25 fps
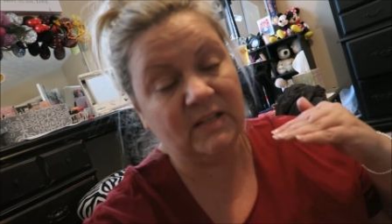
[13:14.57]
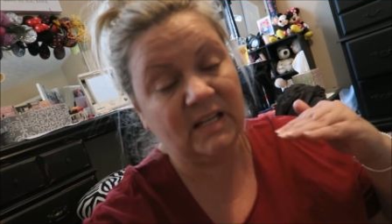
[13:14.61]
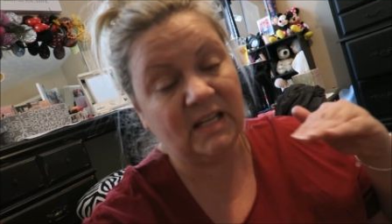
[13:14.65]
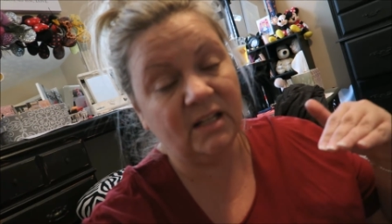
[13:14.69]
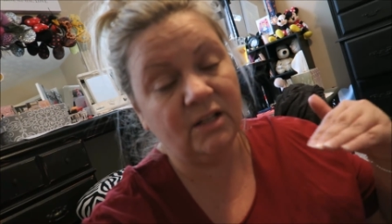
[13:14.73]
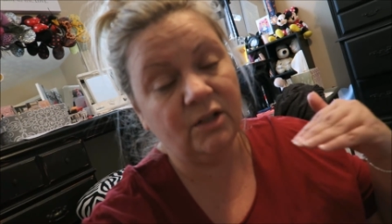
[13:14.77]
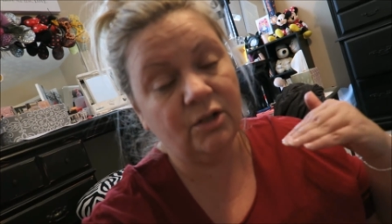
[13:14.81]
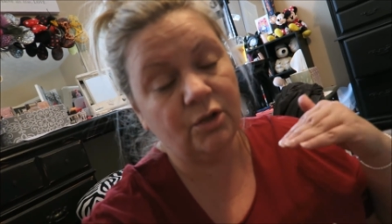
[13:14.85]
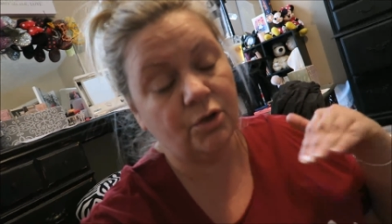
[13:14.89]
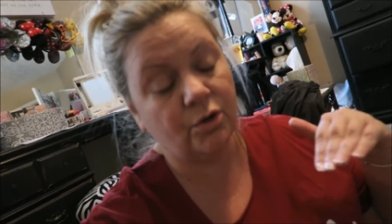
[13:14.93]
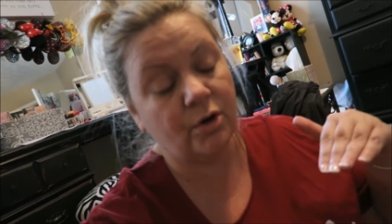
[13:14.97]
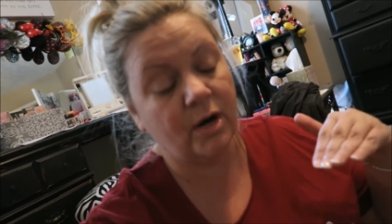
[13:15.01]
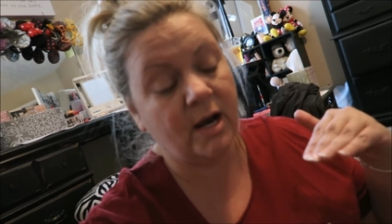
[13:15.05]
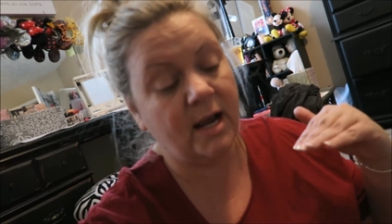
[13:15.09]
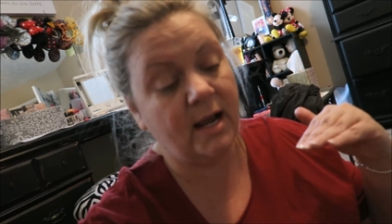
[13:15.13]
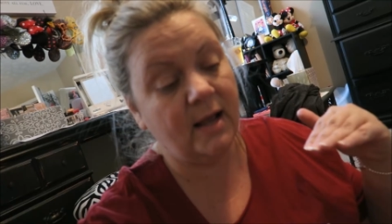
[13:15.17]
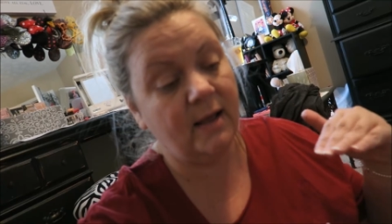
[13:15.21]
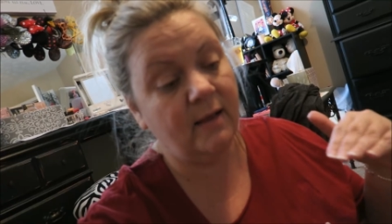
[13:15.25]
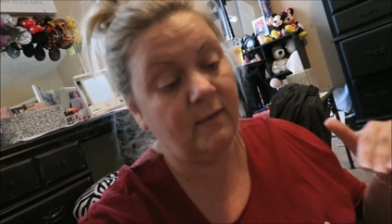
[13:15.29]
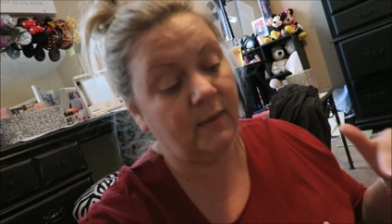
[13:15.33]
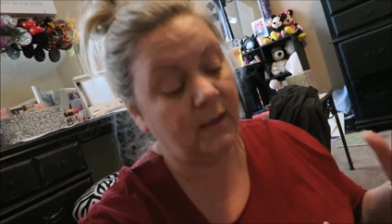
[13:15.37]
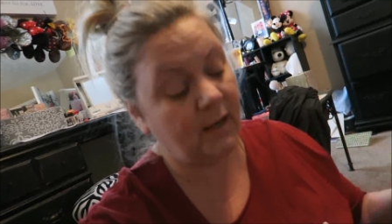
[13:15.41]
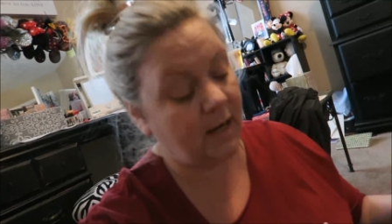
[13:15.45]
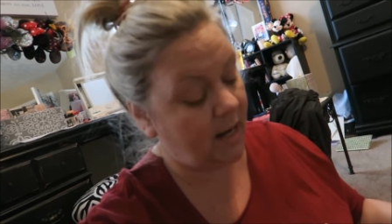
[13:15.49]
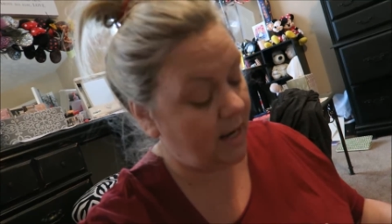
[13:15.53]
tin
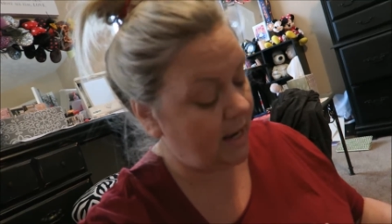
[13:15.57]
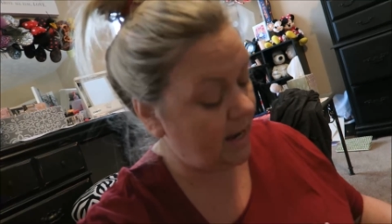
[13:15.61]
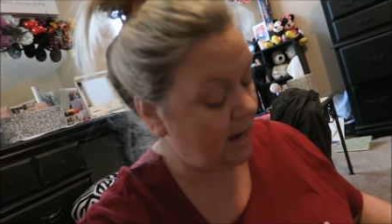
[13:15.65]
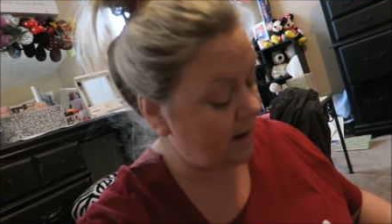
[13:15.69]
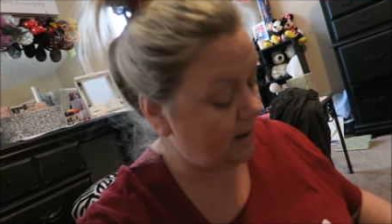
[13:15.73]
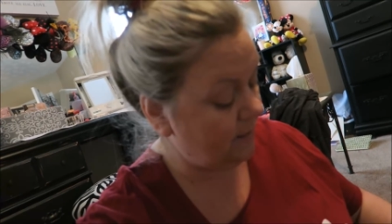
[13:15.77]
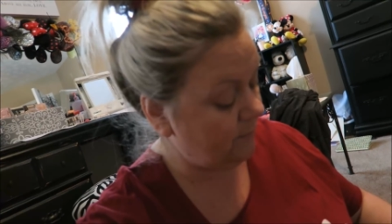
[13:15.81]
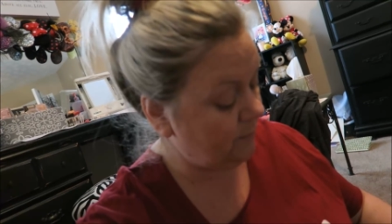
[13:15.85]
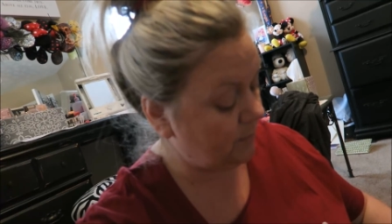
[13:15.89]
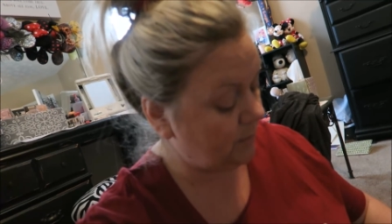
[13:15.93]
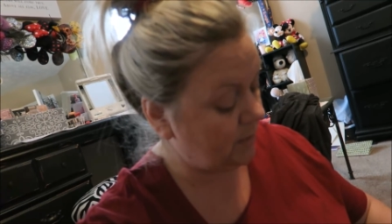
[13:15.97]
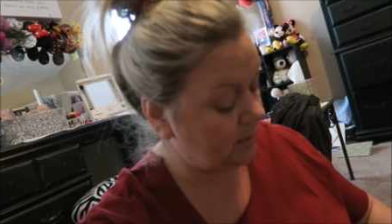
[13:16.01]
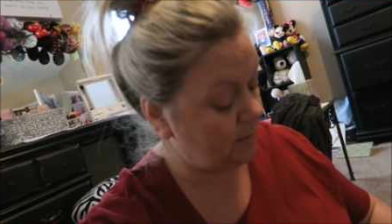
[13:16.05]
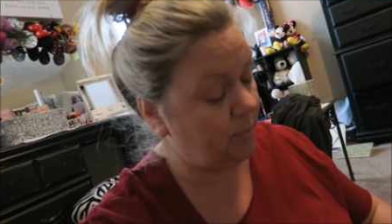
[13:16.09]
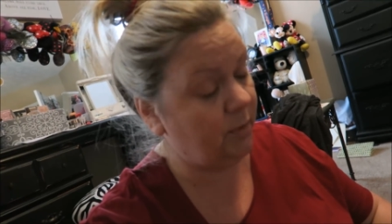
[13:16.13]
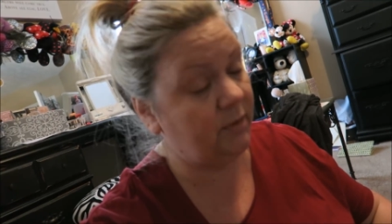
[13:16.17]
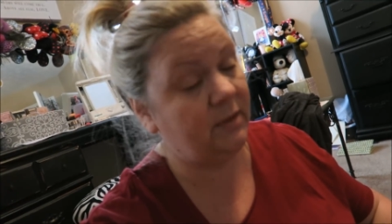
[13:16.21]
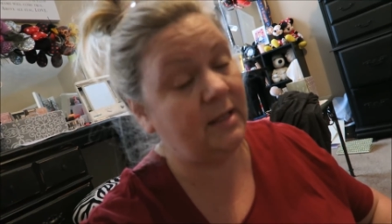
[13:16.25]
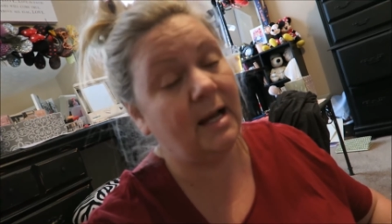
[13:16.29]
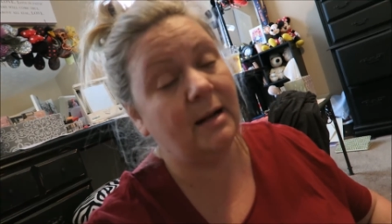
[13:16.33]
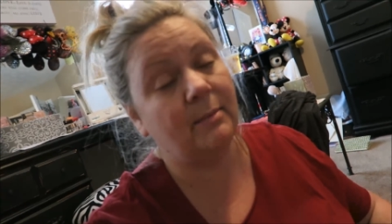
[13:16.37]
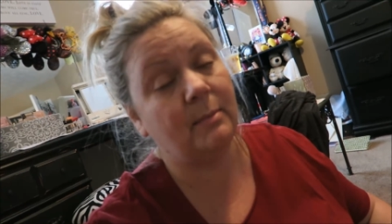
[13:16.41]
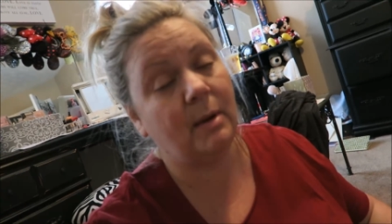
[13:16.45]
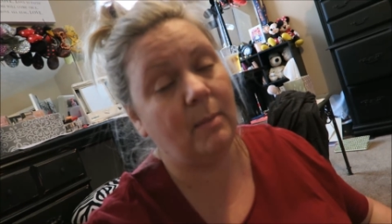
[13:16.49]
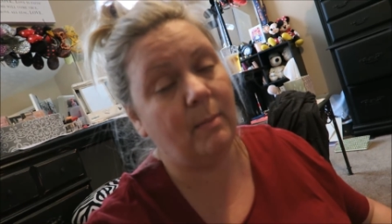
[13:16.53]
tray that I have. I'm going to
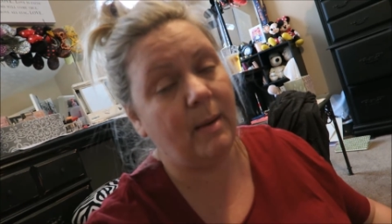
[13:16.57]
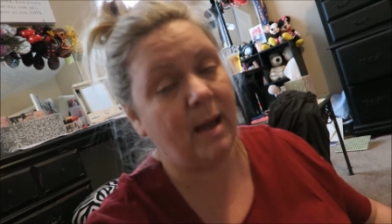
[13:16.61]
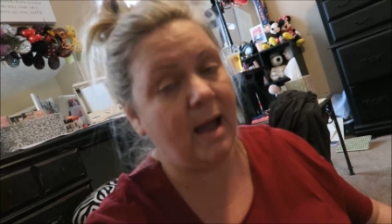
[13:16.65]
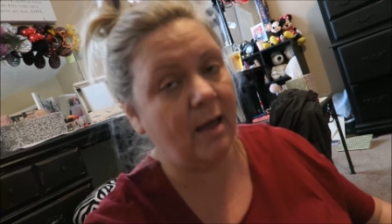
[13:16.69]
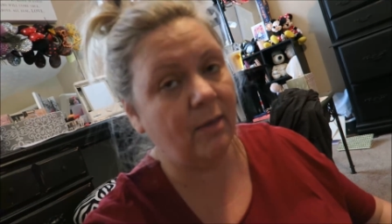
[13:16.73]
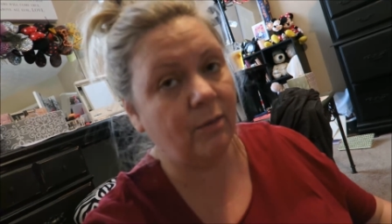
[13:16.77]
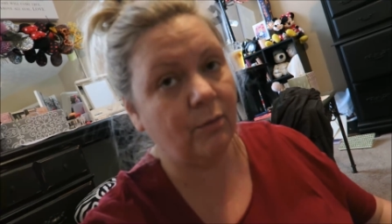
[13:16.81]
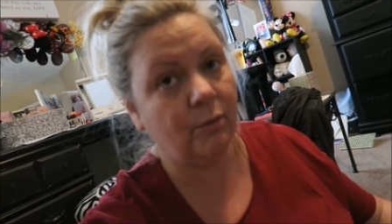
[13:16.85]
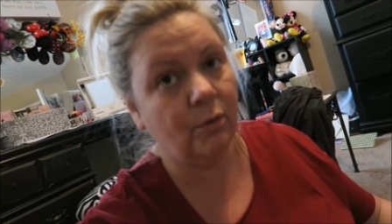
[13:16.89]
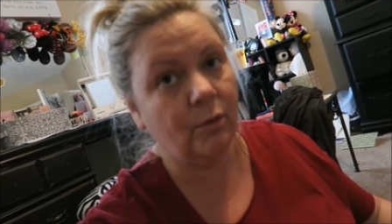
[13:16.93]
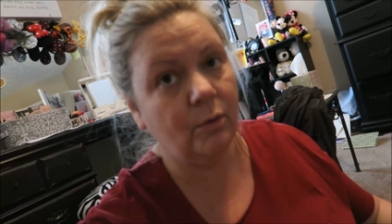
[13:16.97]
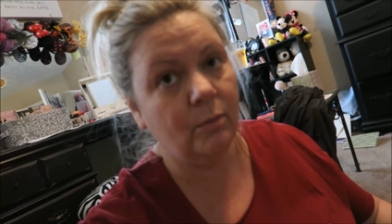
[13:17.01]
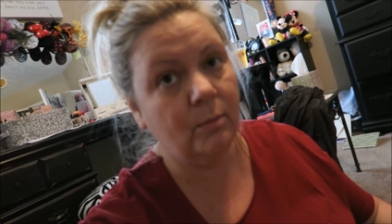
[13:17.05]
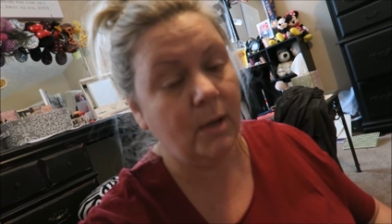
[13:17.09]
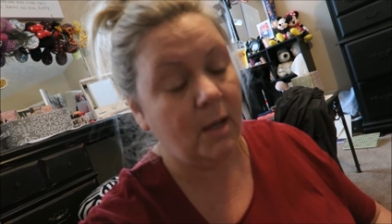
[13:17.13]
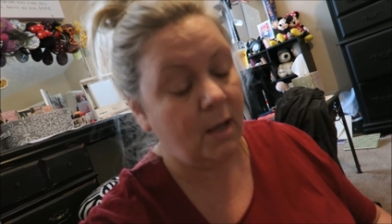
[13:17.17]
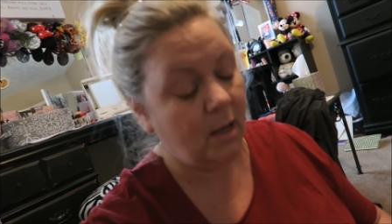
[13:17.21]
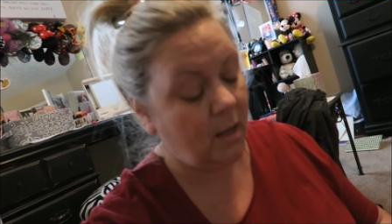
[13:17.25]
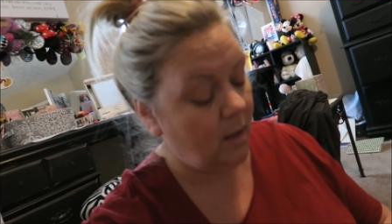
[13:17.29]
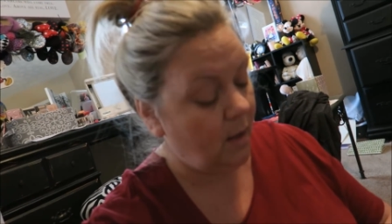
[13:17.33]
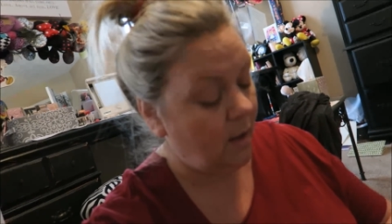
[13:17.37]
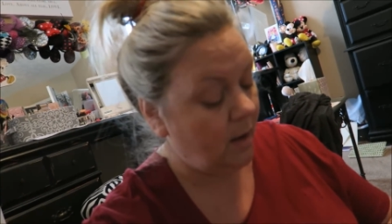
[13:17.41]
put that in my bathroom.